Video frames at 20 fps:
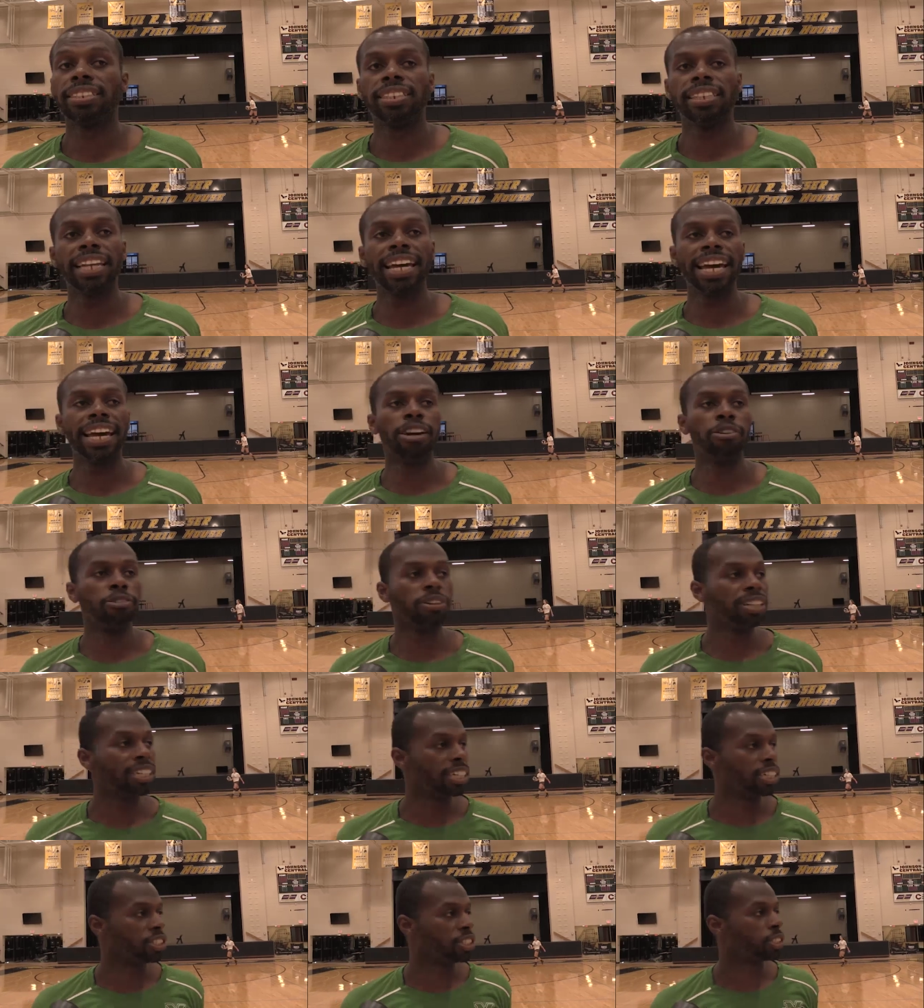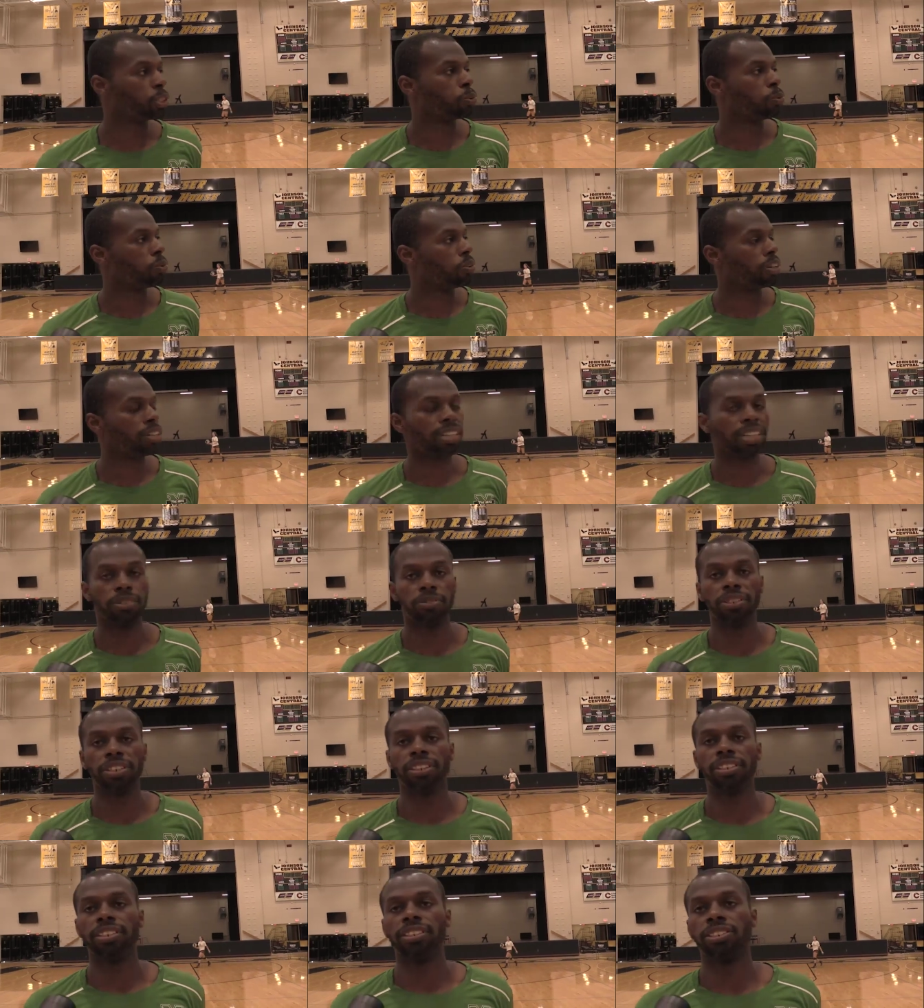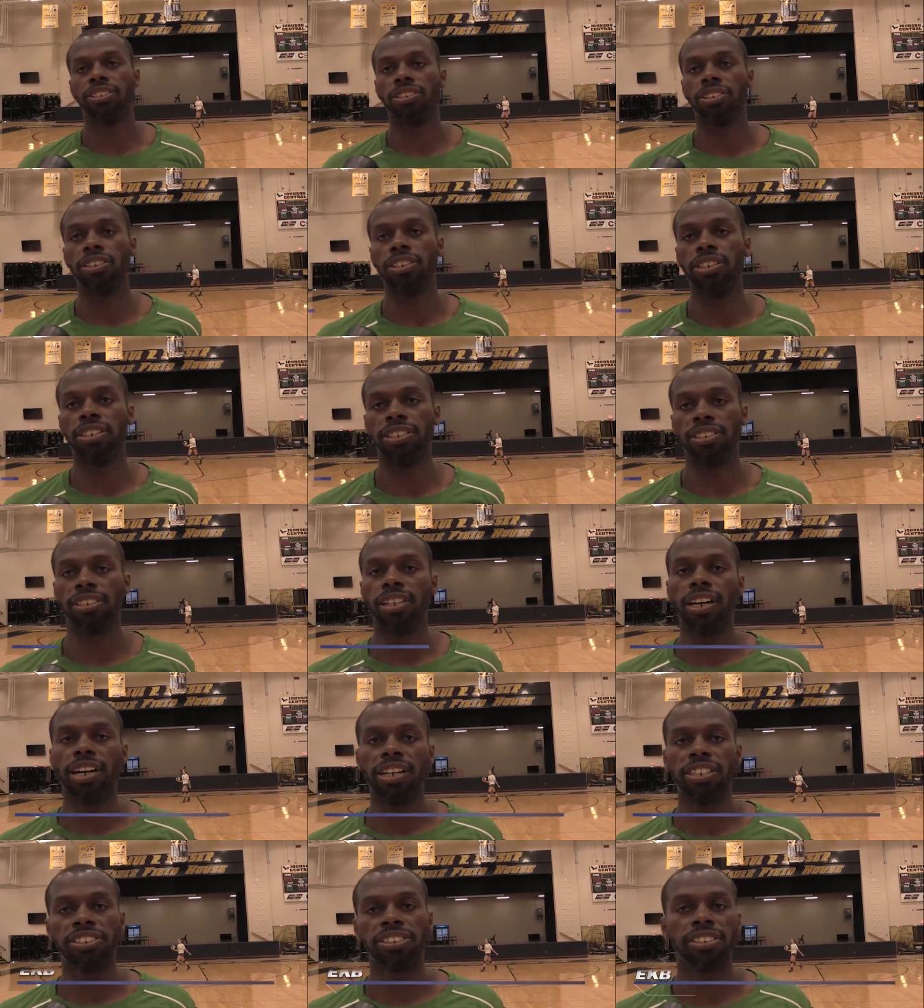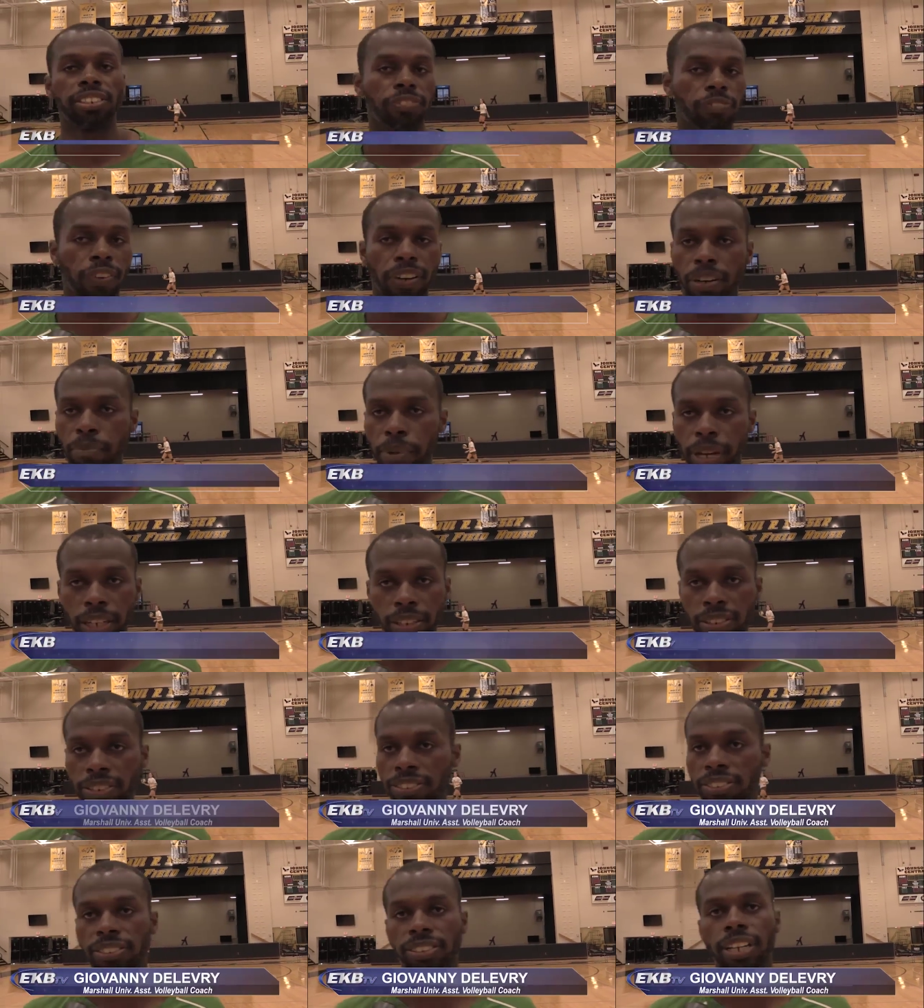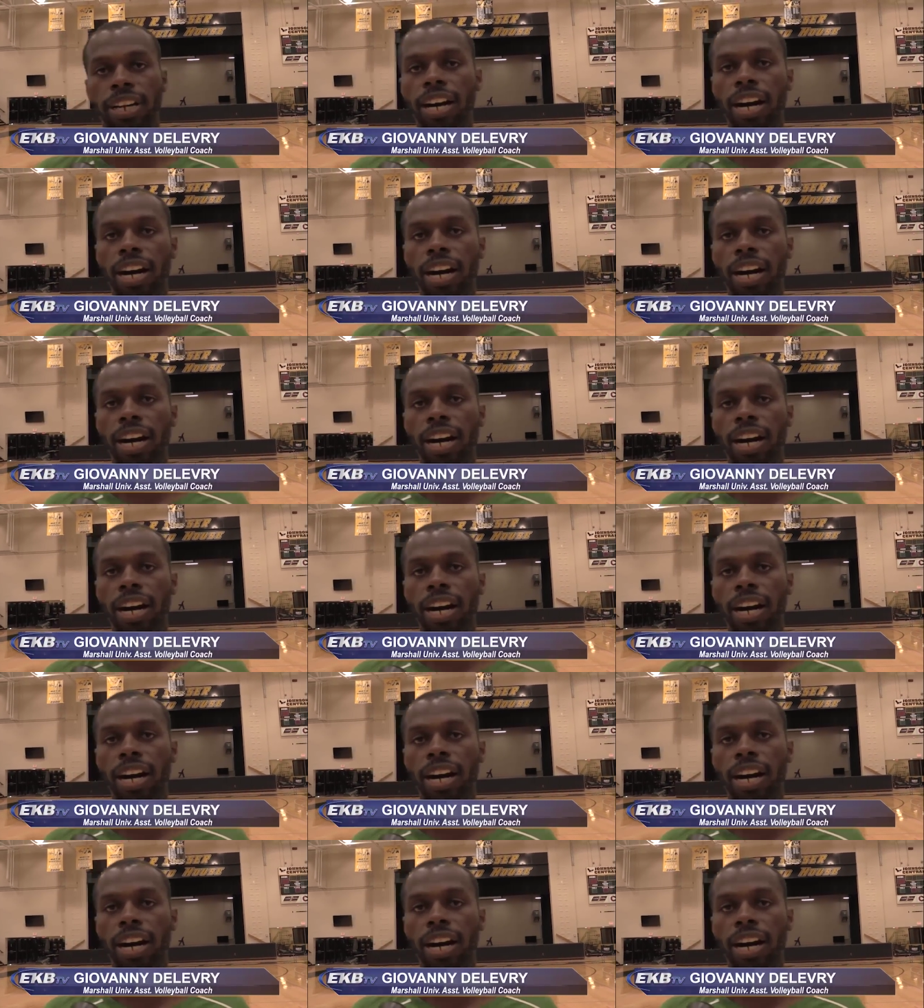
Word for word: Today, really just working with these girls on just the fundamentals,